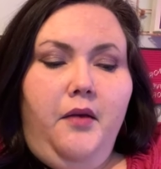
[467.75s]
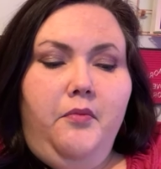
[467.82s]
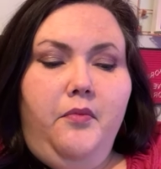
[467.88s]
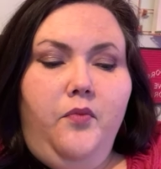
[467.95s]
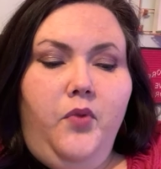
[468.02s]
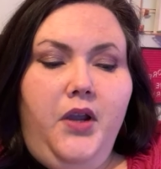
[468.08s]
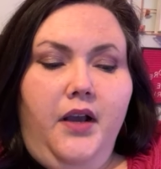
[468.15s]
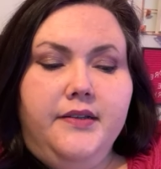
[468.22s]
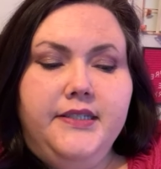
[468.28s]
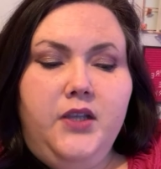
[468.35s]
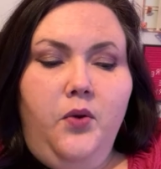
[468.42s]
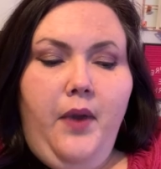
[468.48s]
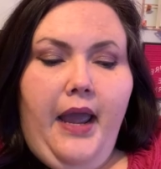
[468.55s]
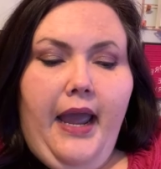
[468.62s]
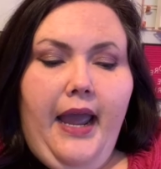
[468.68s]
We
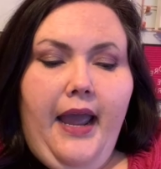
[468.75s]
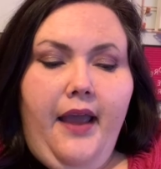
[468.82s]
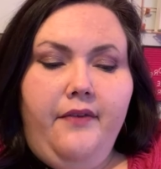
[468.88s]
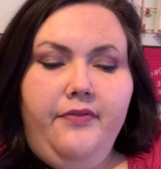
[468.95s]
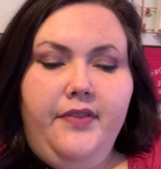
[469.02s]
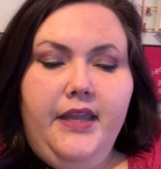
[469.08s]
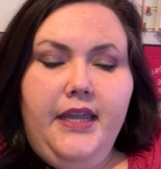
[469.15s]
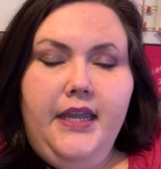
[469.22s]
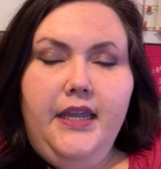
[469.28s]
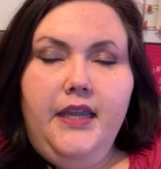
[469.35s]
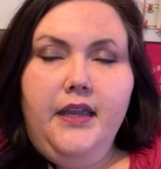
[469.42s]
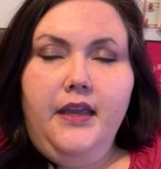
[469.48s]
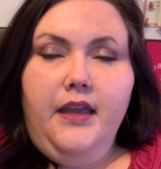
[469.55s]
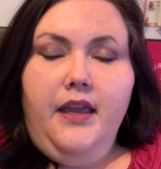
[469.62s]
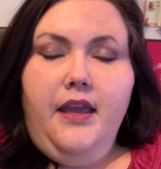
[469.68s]
also have the
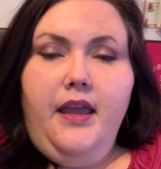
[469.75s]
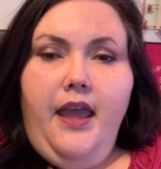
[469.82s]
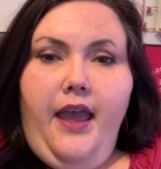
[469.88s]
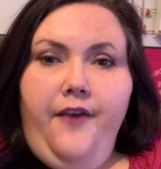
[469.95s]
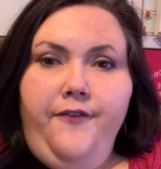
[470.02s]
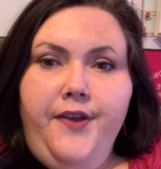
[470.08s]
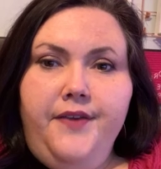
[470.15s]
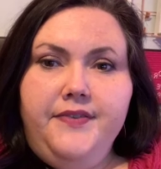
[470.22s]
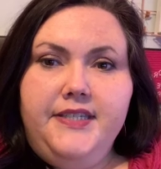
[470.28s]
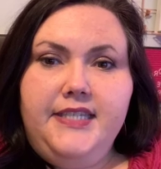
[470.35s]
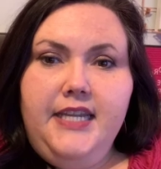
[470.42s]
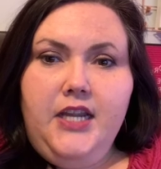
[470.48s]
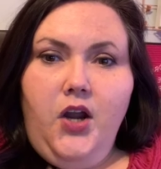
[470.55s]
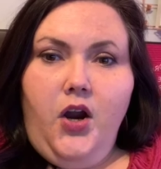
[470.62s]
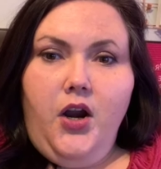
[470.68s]

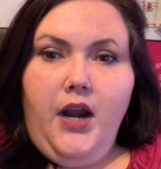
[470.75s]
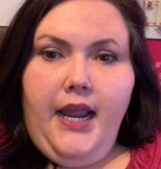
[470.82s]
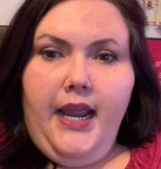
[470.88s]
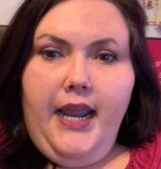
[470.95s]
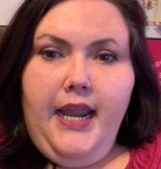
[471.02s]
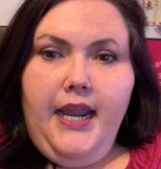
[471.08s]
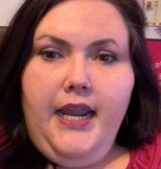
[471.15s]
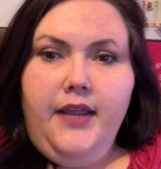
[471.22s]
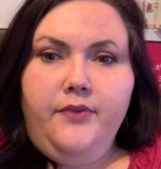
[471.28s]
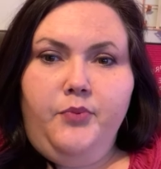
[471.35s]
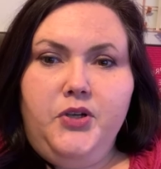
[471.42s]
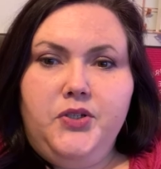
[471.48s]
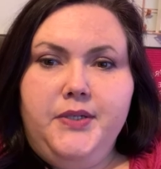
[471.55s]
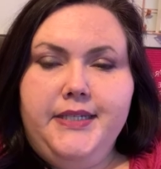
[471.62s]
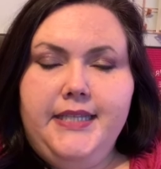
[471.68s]
FFCRA,
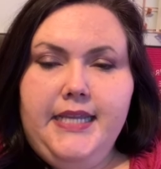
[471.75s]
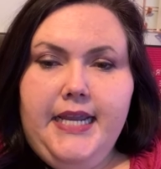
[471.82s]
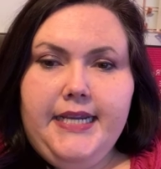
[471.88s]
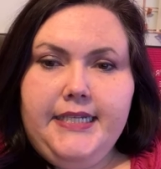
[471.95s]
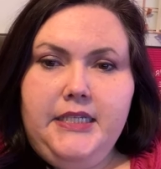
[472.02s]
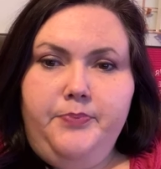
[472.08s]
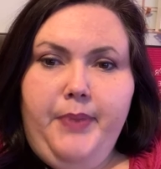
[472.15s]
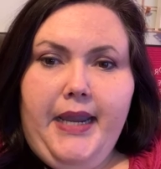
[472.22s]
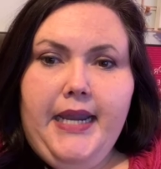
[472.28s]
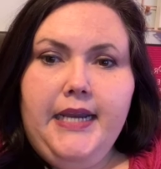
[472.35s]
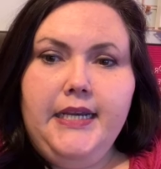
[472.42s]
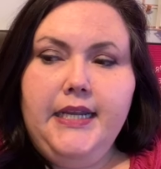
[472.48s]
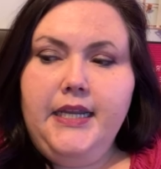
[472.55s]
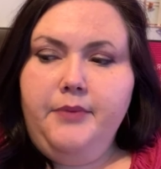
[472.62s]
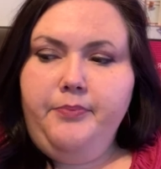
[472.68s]
which is the
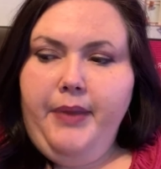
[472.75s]
expanded